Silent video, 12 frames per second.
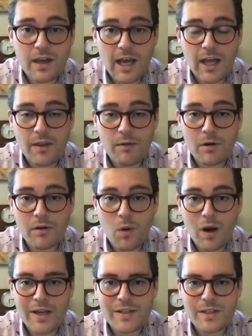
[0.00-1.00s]
that
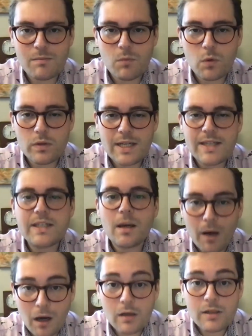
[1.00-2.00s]
requires more teasing
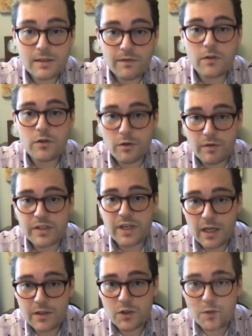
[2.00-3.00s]
apart in future
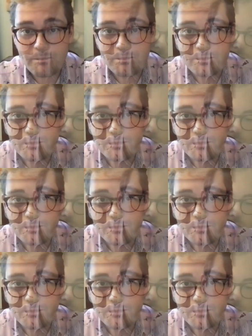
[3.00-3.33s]
research.